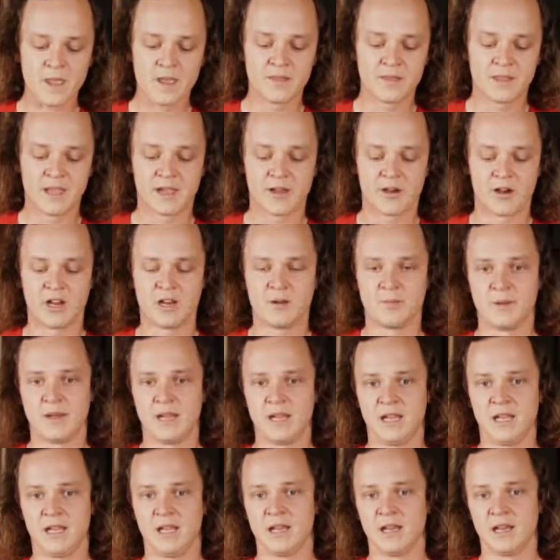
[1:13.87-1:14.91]
They're going to
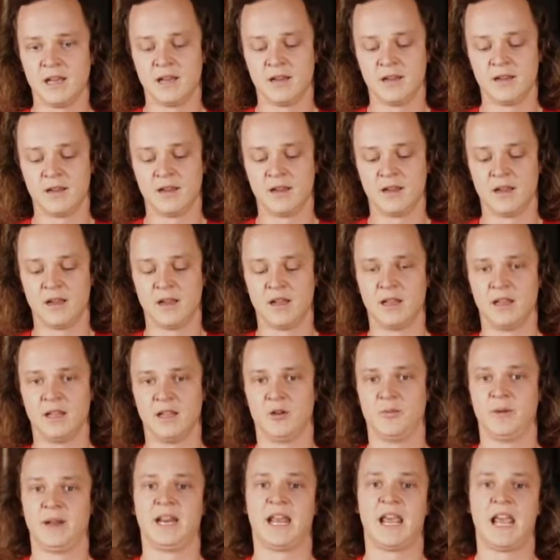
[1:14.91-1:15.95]
be a
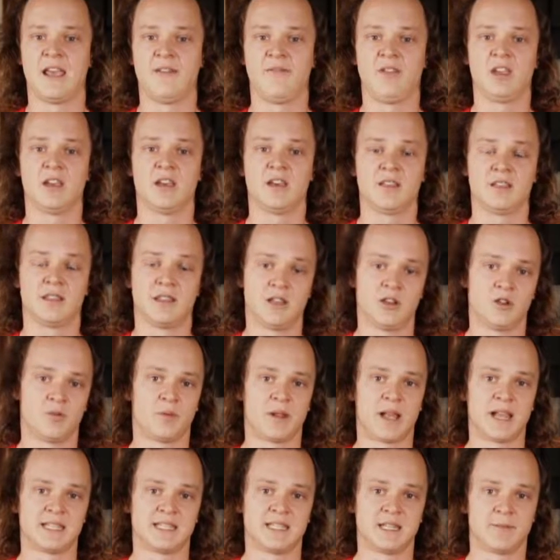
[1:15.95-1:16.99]
little bit heavier than your
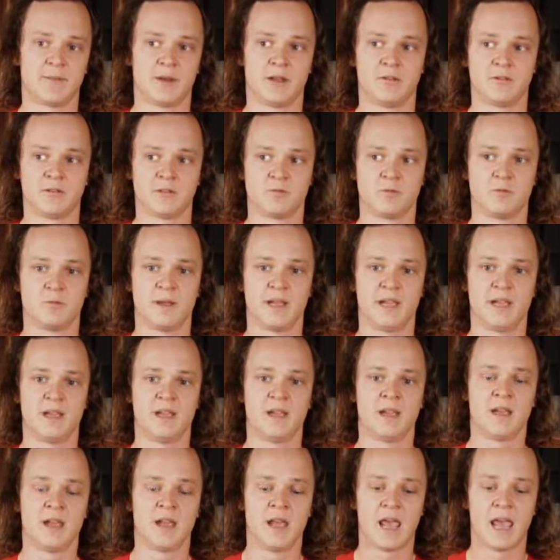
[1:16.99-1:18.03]
plastic pedals will
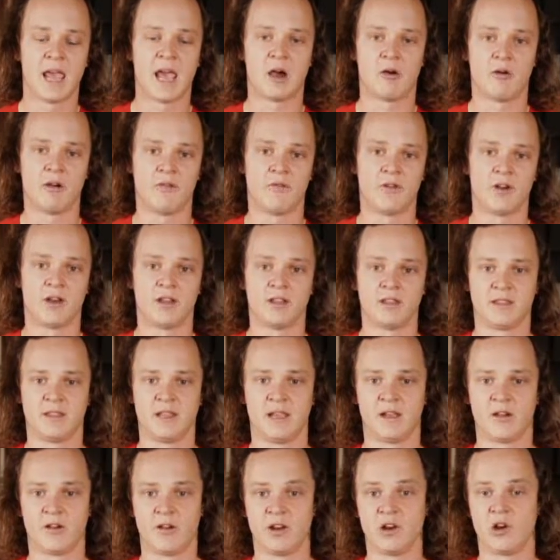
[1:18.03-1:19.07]
be. However,
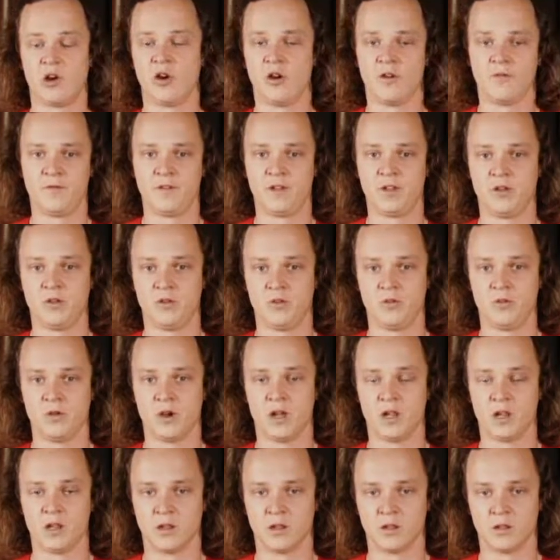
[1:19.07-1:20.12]
they're going to offer you
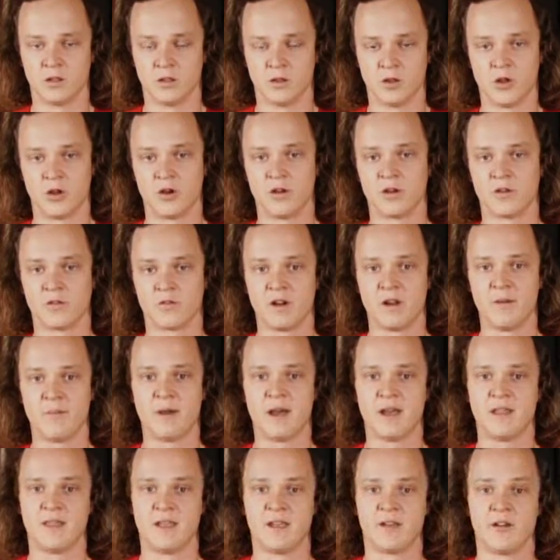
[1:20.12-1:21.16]
a lot of
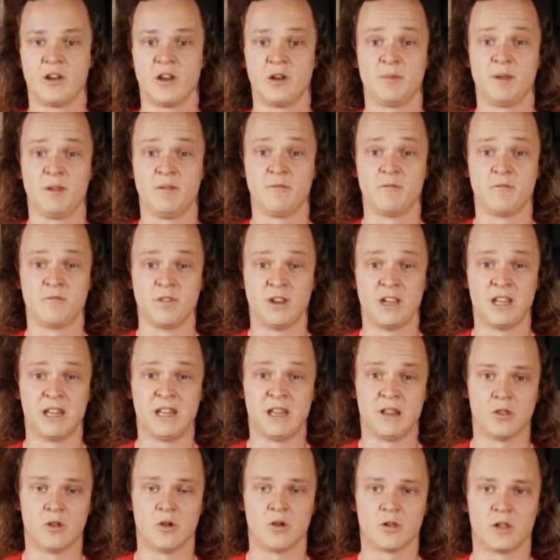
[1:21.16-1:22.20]
grip and they're going to be
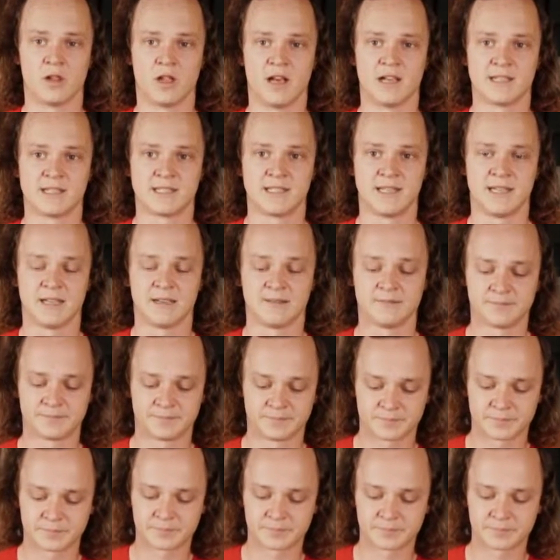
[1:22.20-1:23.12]
really long lasting.